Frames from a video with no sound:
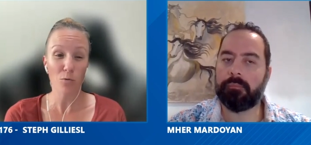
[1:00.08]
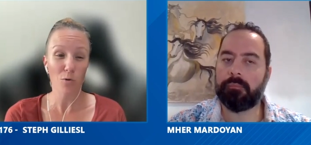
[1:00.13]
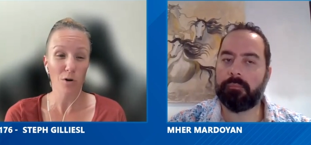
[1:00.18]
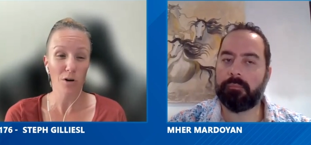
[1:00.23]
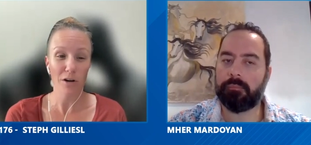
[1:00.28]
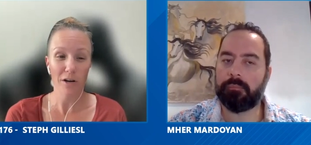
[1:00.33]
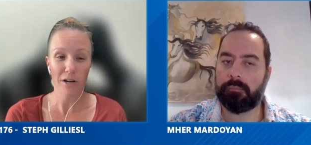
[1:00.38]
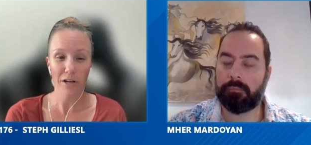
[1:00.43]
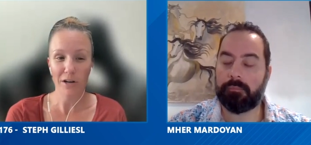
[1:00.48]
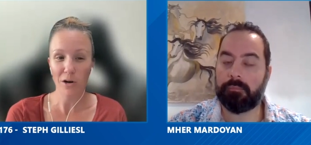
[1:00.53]

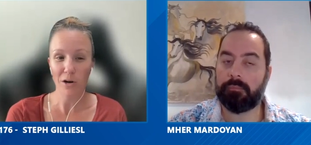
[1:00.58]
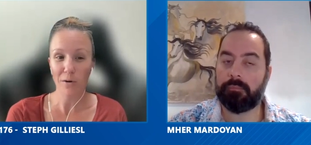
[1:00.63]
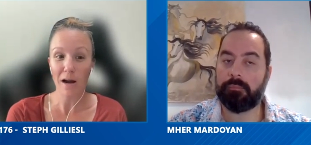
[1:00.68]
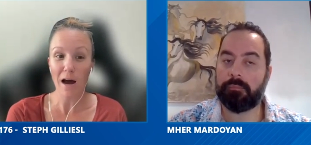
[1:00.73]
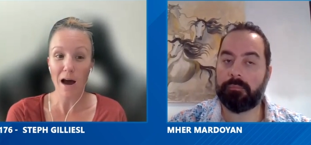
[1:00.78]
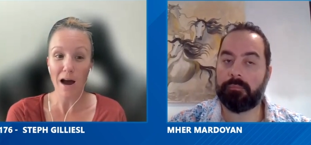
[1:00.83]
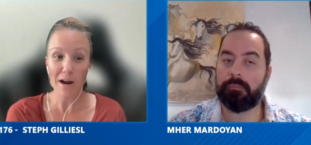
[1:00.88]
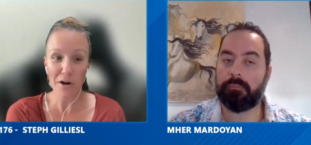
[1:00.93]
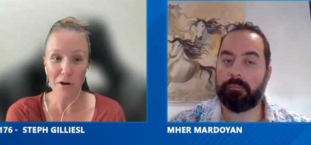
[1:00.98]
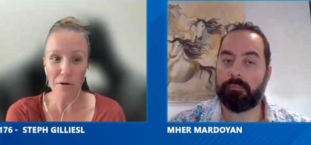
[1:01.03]
Speaker 1: were, an
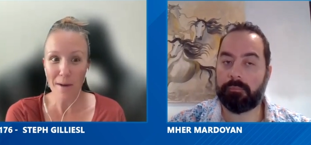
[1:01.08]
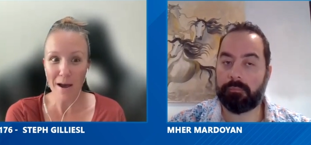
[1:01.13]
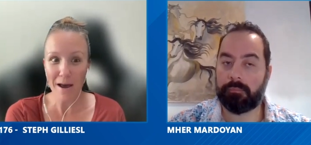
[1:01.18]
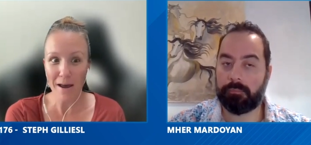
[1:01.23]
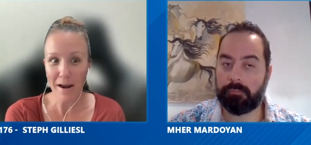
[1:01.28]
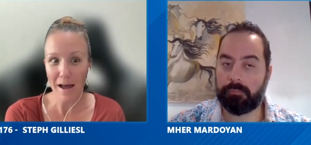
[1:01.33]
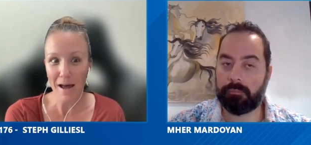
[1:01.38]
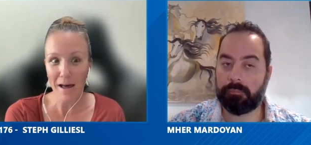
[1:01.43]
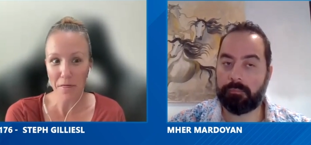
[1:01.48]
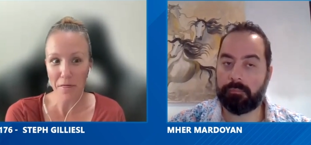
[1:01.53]
Ironman
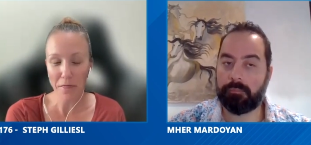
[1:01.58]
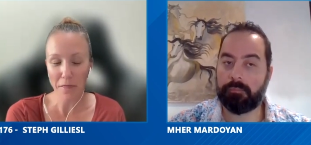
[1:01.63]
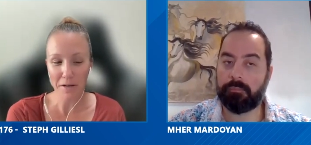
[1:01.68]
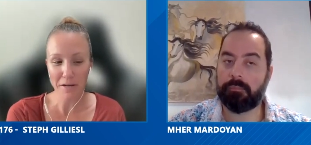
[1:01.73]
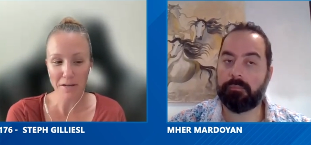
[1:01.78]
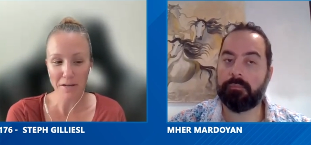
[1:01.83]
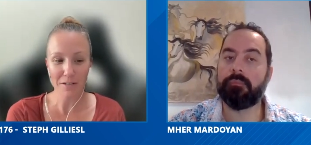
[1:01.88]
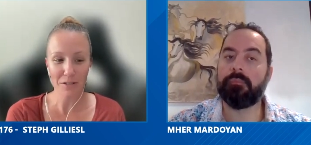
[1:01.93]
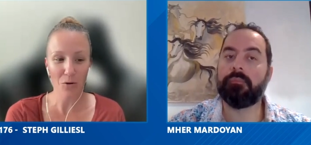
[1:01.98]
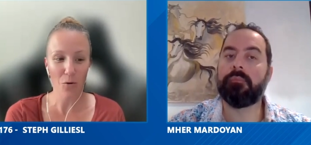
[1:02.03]

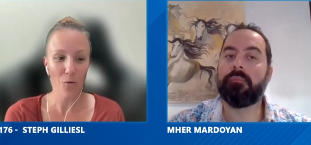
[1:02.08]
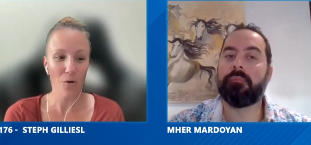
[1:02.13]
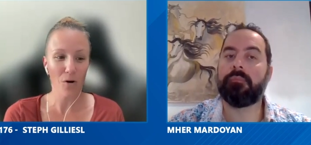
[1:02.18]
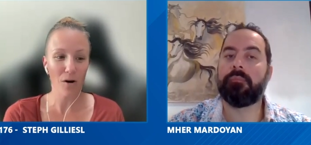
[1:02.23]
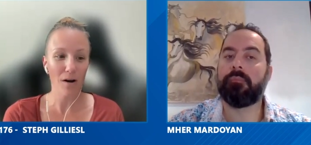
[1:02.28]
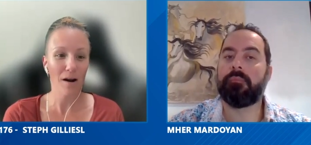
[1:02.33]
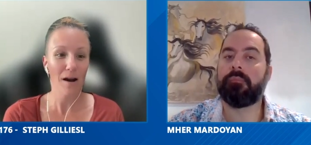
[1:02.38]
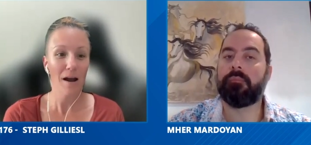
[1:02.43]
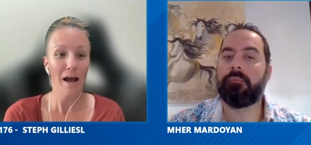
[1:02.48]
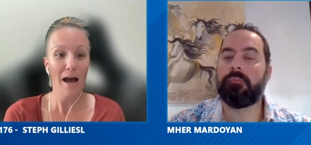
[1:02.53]
athlete
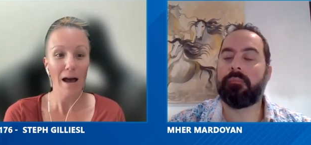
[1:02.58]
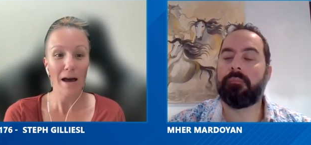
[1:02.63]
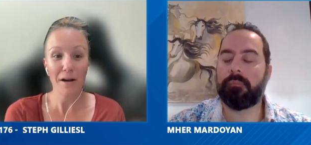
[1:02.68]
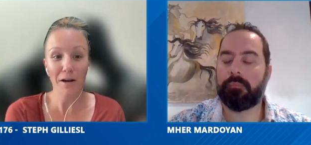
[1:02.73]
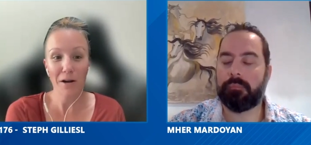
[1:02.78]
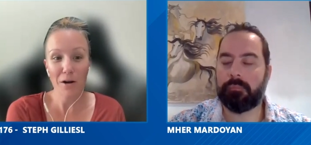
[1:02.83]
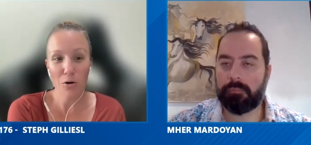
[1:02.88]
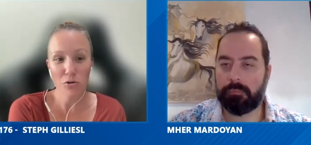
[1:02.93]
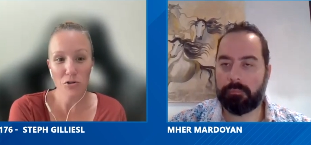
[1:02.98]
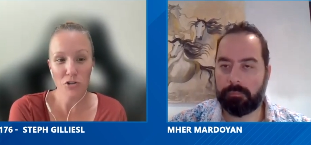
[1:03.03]
or had a
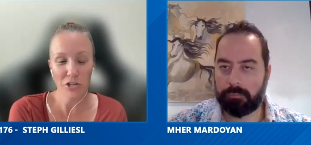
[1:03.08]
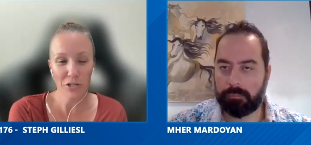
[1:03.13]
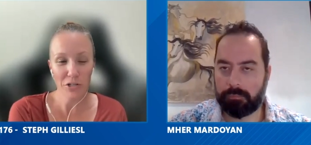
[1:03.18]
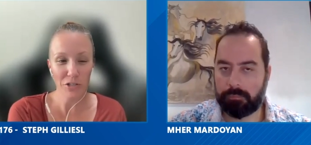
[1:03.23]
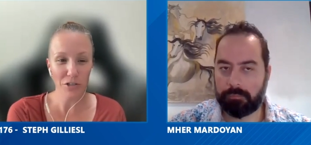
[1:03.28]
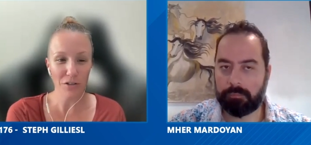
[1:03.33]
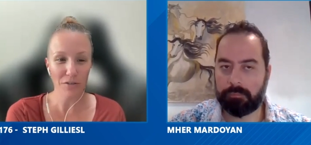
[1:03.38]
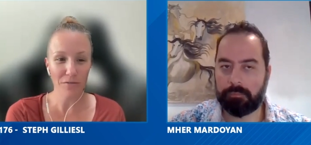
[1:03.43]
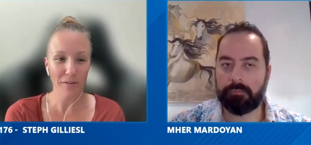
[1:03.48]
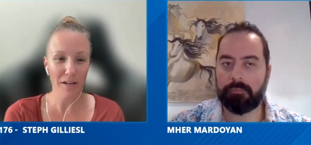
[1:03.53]
coaching
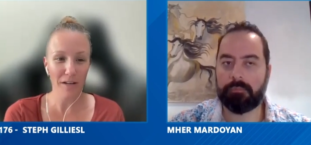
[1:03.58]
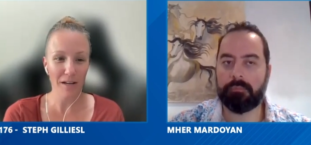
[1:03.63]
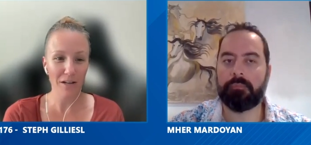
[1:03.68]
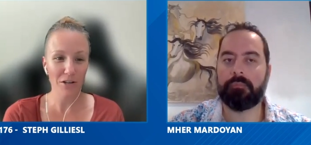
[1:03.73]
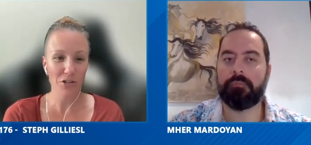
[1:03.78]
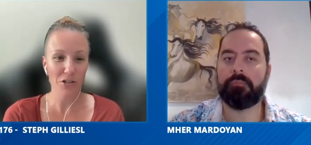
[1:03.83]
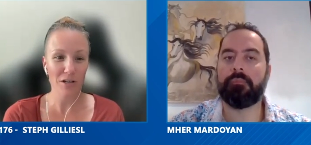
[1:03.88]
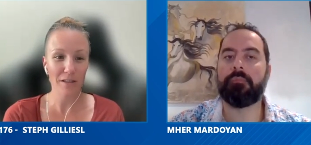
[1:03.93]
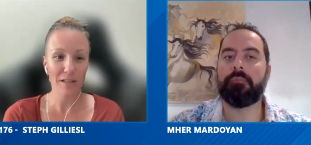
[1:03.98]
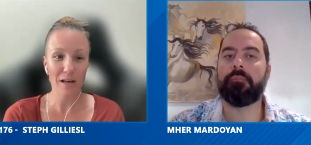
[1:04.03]

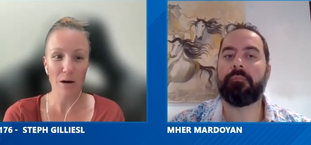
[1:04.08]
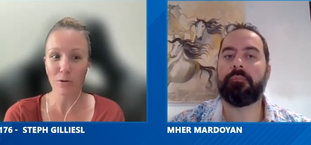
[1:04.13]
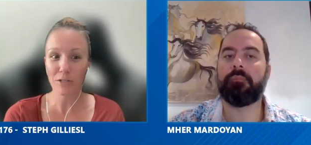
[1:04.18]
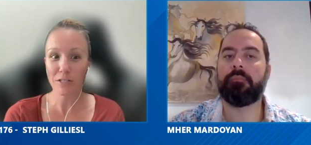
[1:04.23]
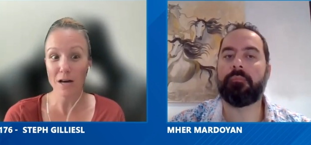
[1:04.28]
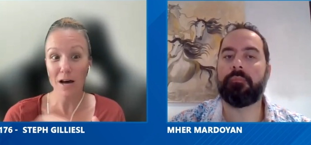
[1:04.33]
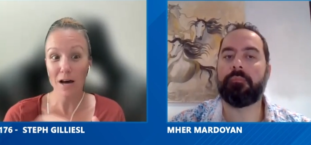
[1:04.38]
certification that was